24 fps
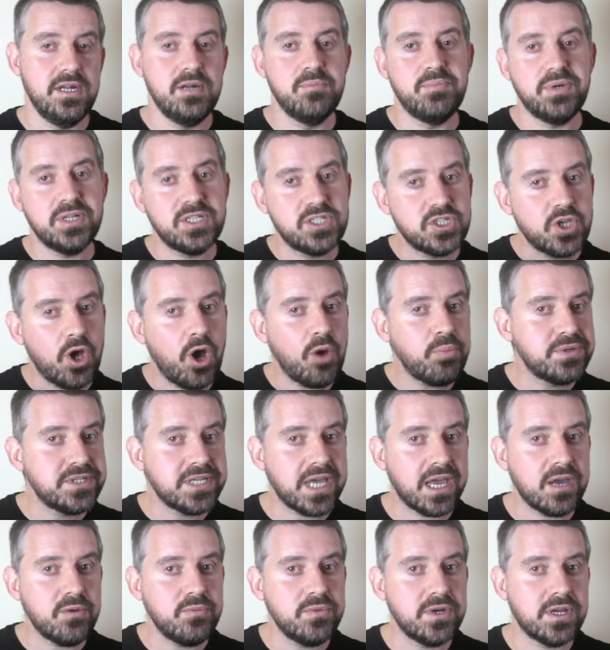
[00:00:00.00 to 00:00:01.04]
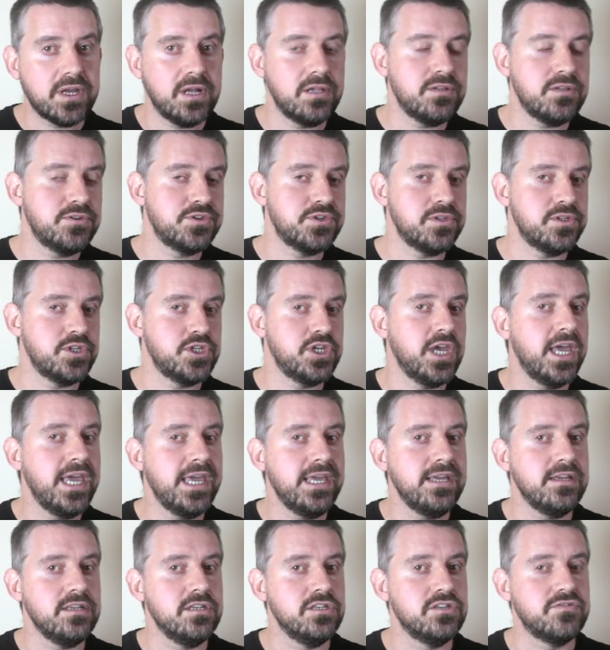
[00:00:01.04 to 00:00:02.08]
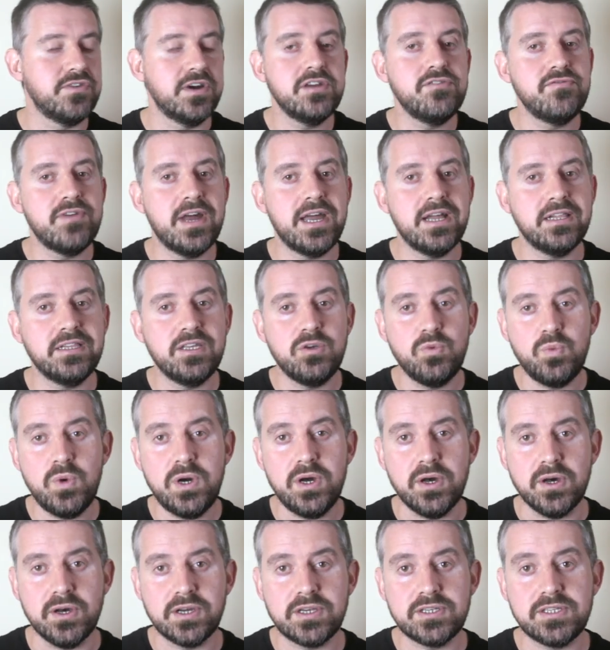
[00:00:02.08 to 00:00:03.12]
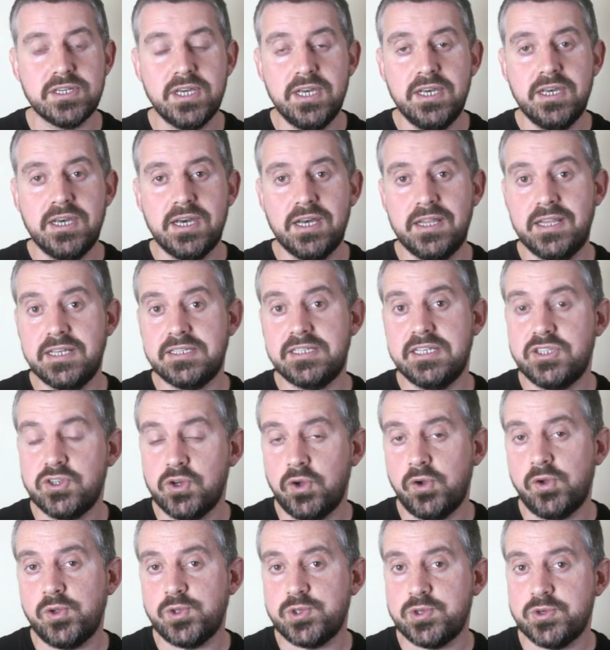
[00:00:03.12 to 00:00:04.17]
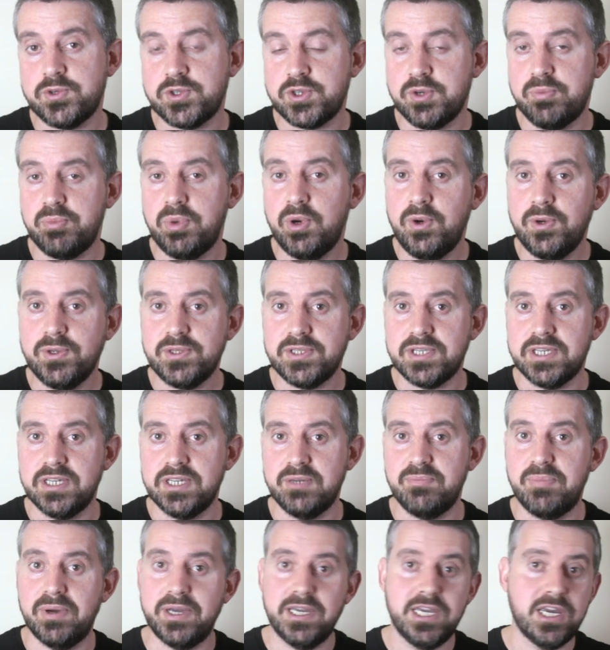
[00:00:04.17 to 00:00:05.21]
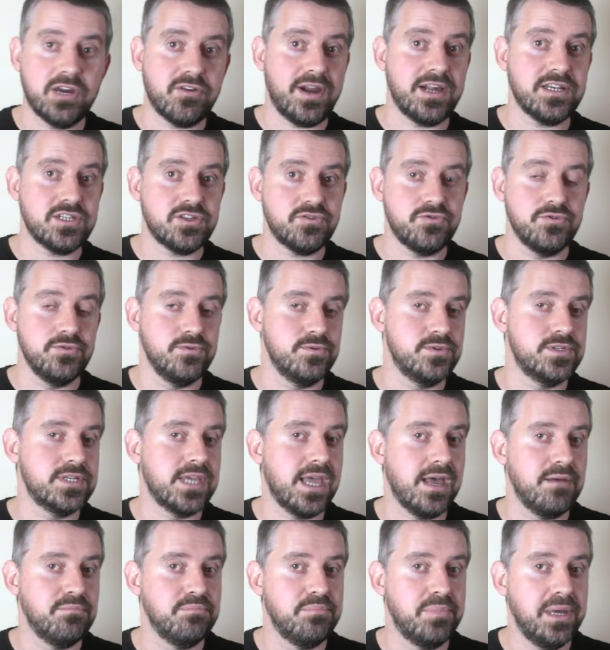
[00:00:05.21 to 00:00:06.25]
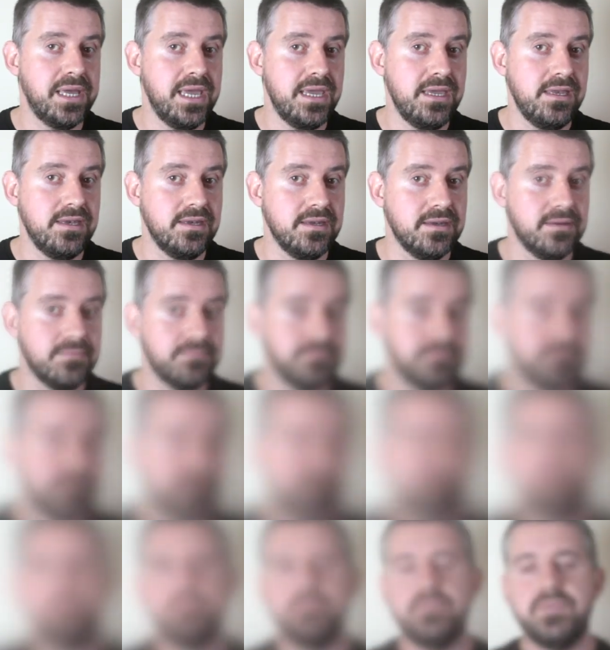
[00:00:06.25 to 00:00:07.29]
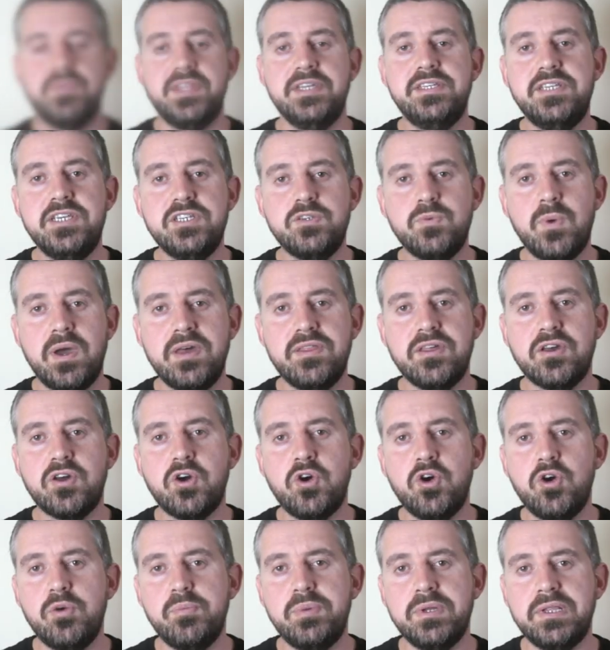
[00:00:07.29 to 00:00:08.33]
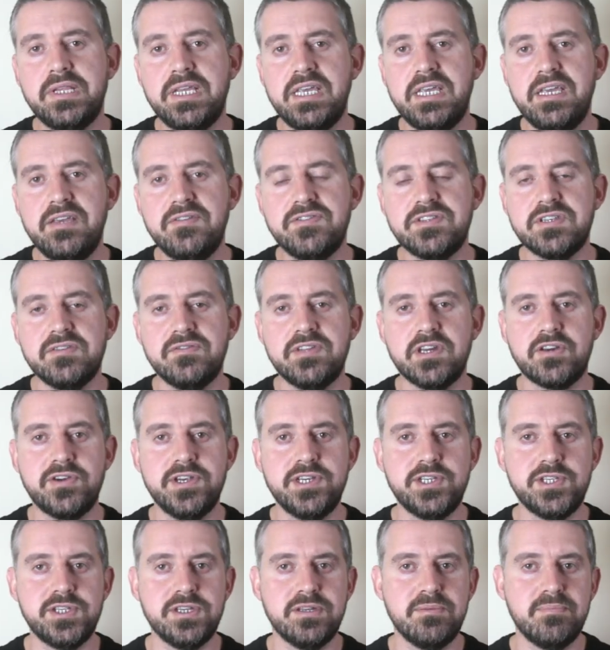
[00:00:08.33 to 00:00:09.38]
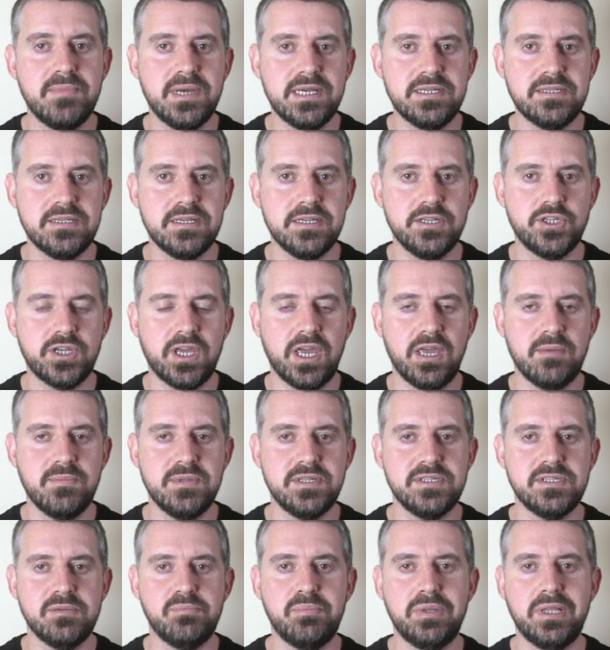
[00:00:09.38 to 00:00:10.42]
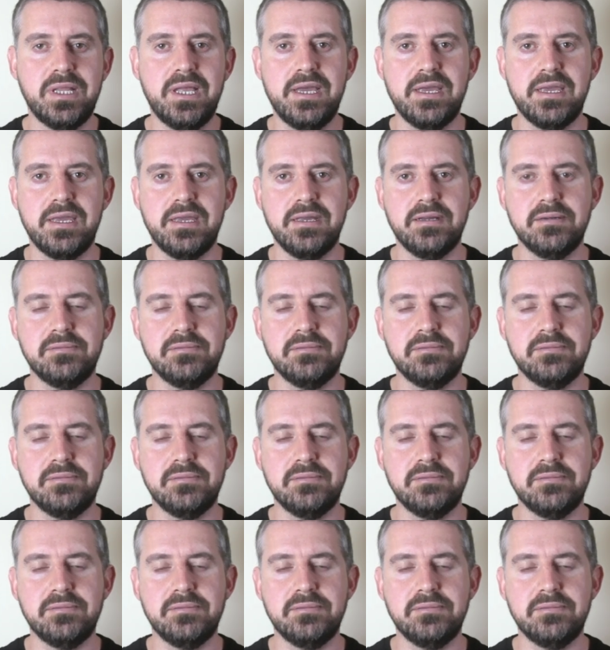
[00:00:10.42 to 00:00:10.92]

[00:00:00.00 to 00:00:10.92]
But top-down cultural change very rarely works unless it's also supported by a grassroots campaign. This is where the core beliefs of the Christian message came into play.